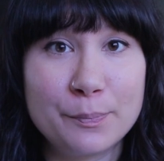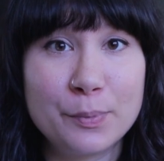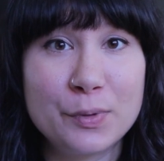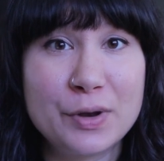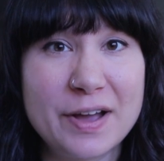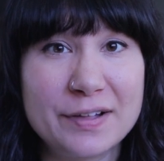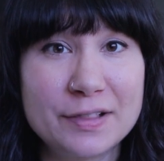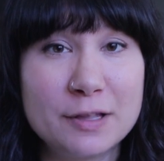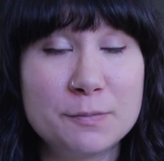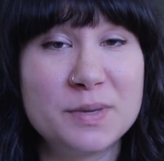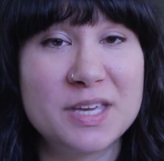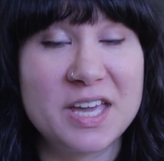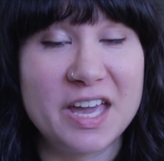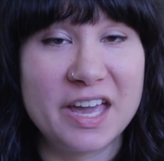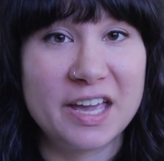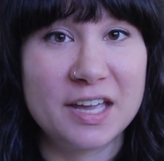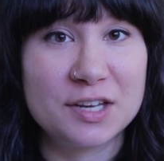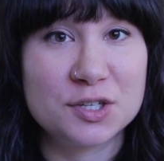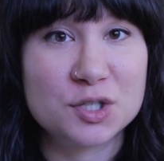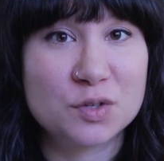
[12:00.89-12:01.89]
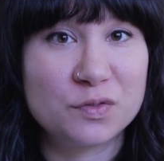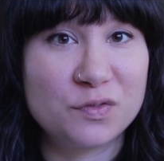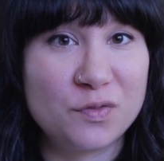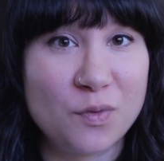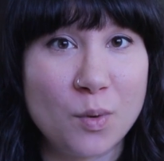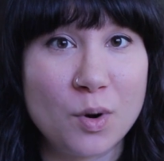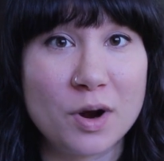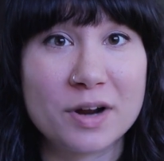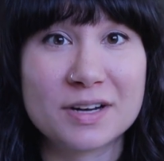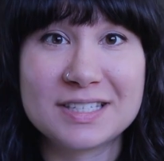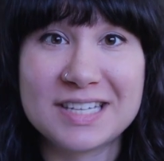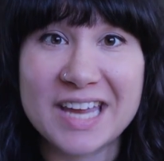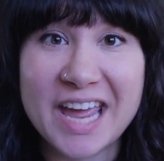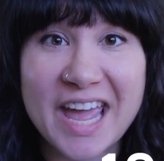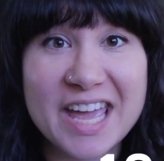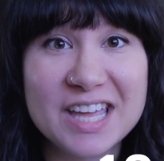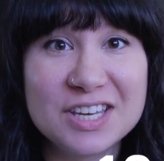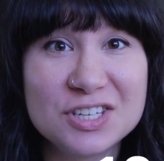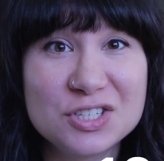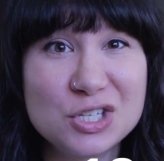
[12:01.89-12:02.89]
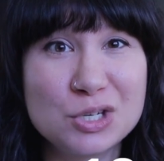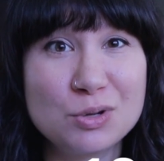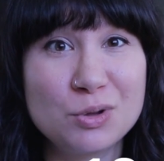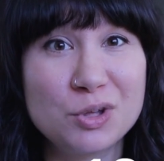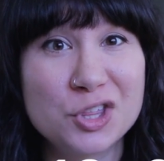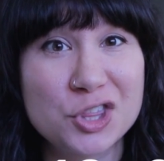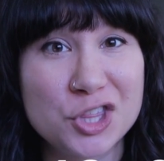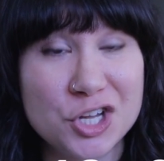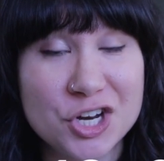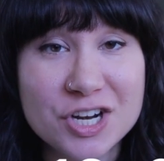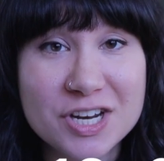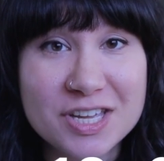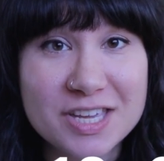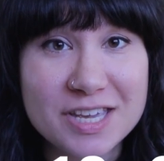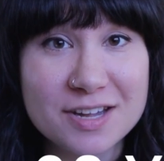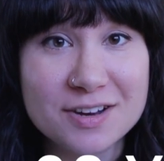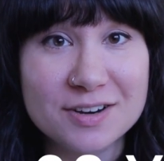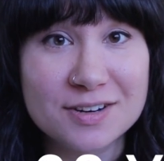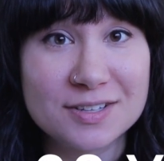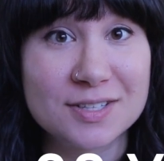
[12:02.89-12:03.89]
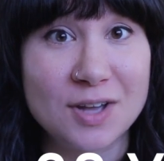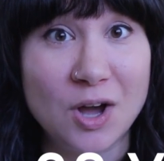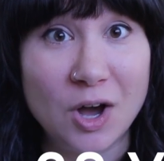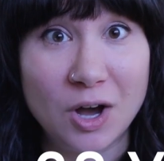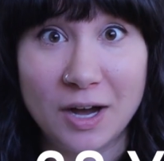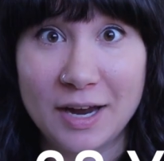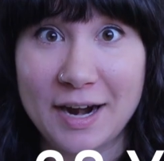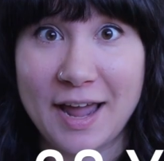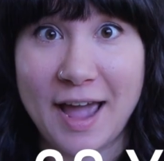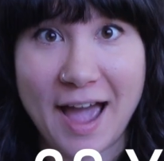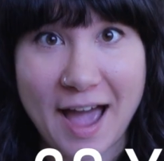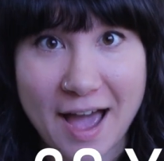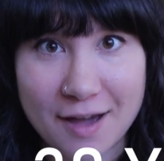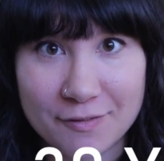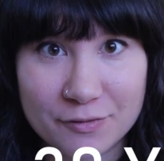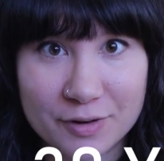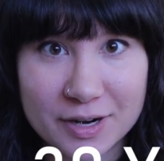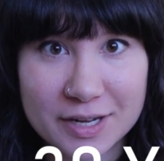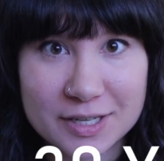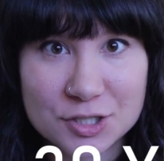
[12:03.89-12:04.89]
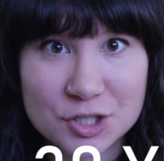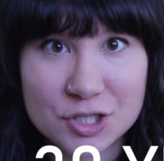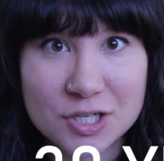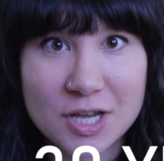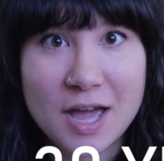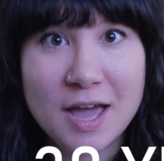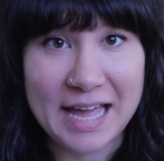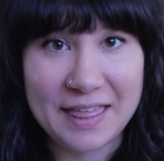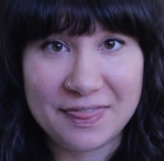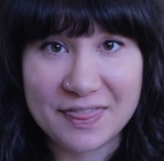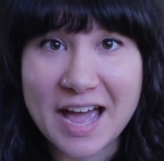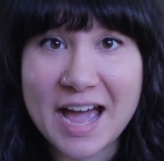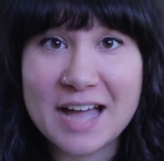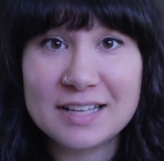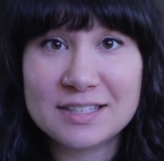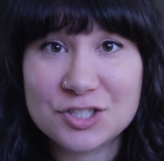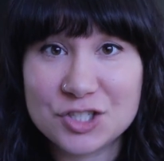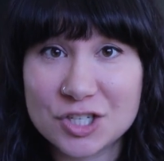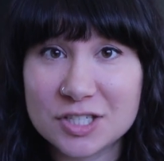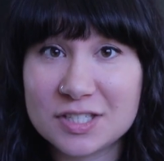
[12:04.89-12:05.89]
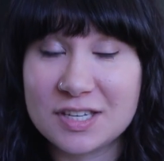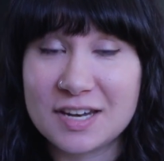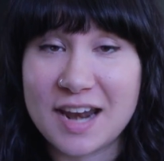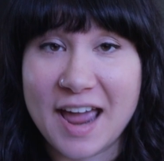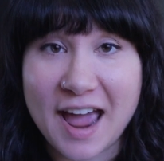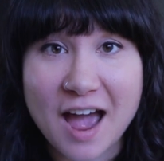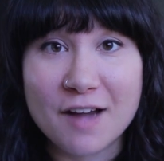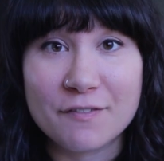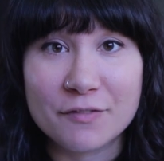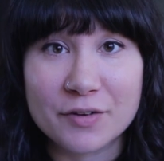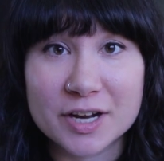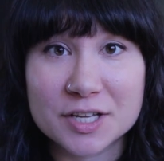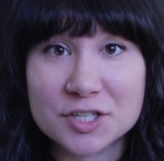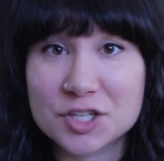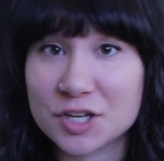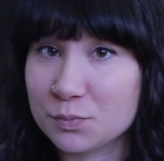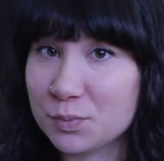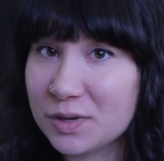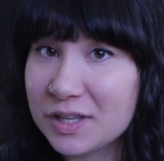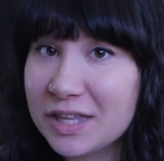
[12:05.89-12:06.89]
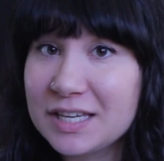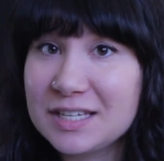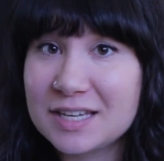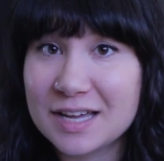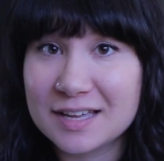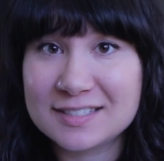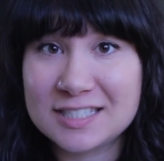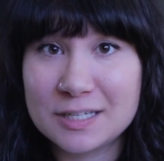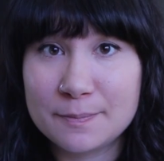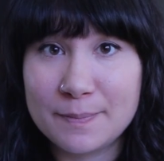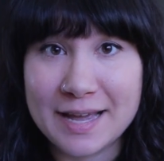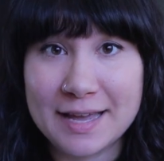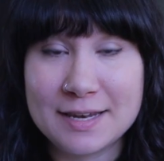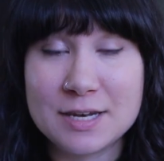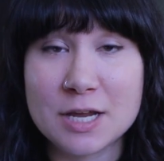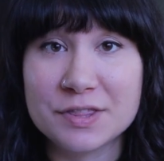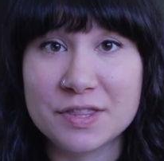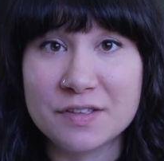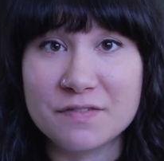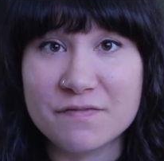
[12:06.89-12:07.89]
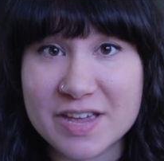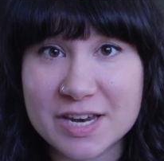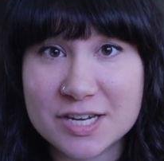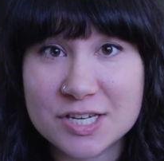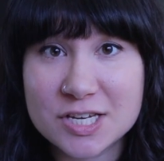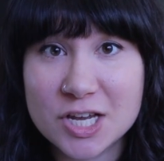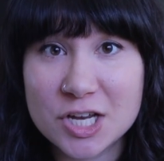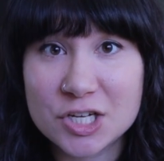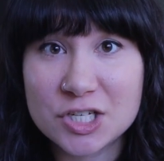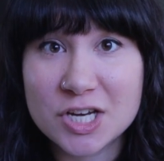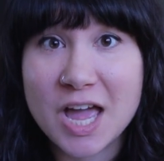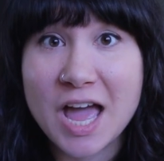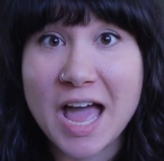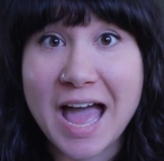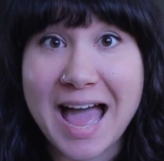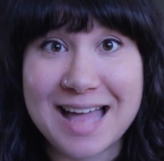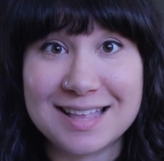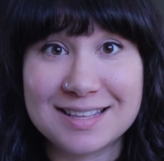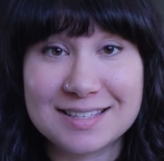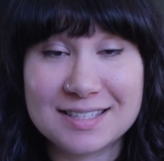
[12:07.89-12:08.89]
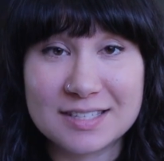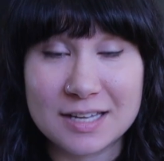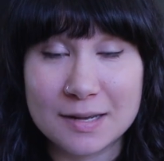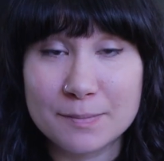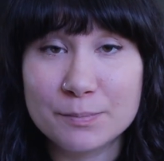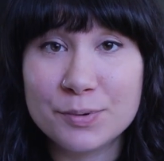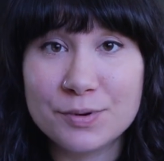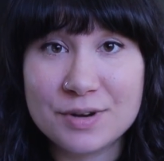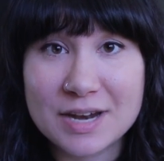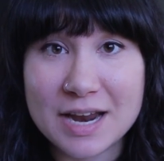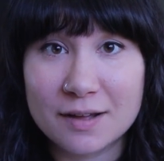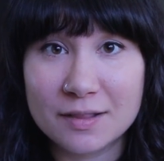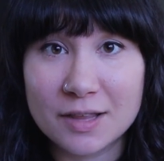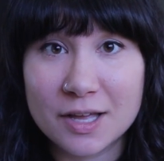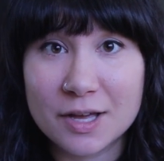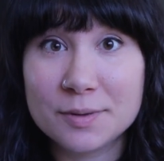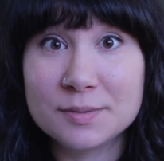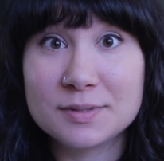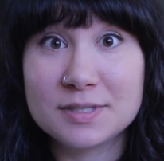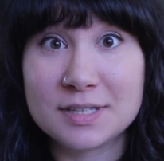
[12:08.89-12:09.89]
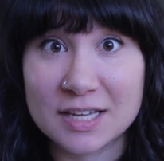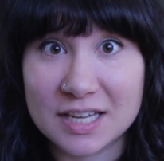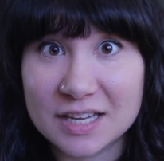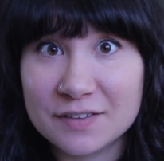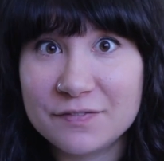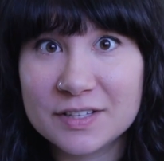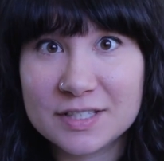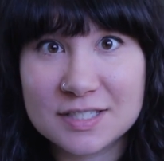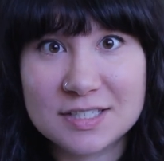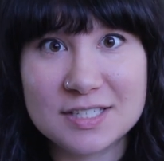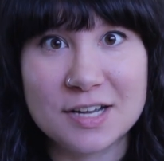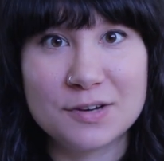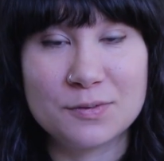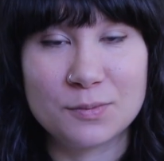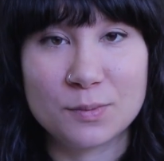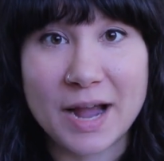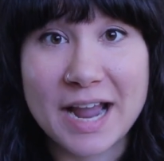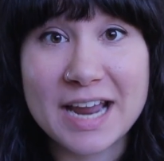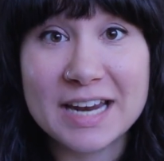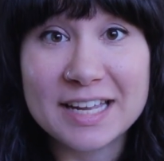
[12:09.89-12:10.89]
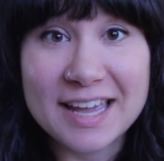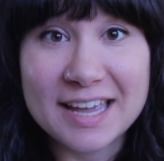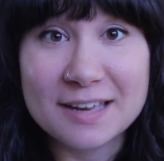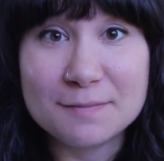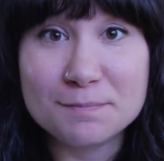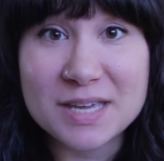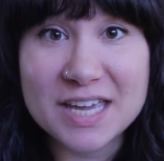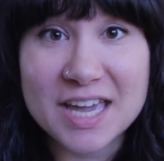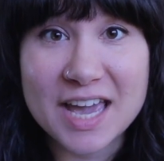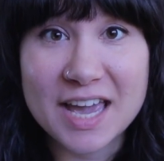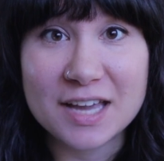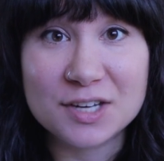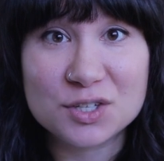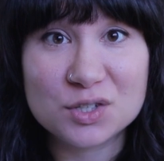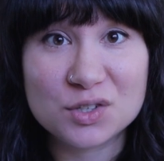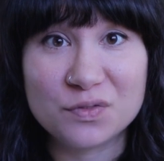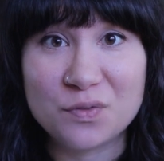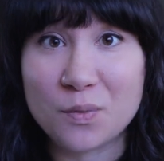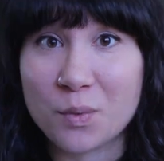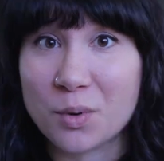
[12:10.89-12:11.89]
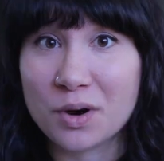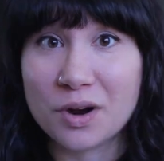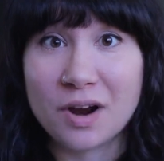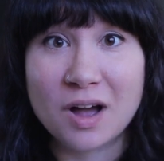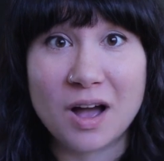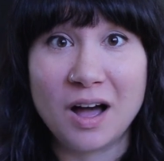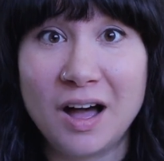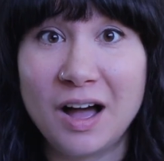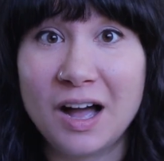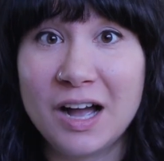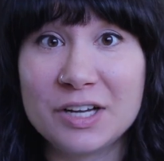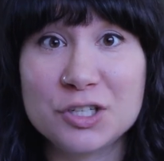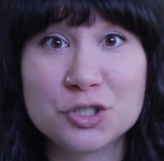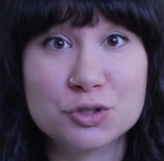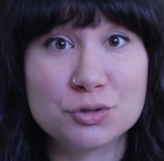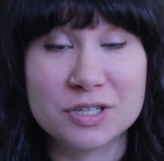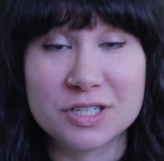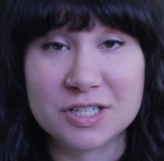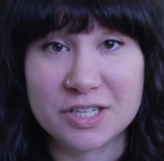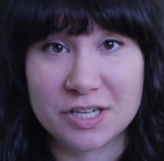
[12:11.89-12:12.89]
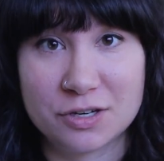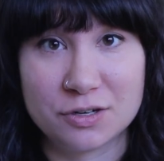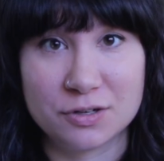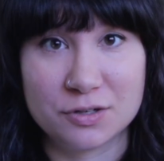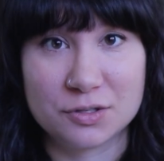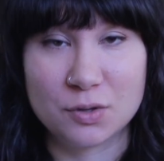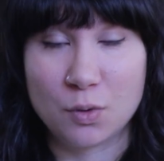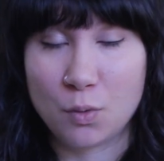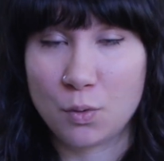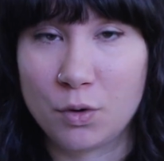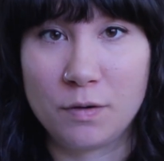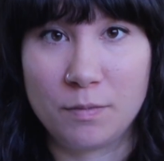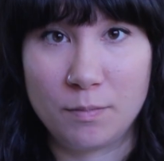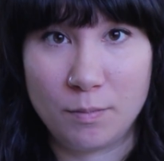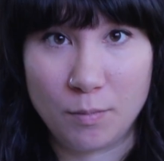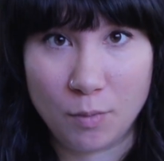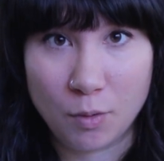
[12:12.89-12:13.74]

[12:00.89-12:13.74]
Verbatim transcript: that Brunello be aged for 10 to 30 years on average. And that's just an average. It really does depend on the vintage, and some Brunellos, if it's done right, can be aged for 100 years or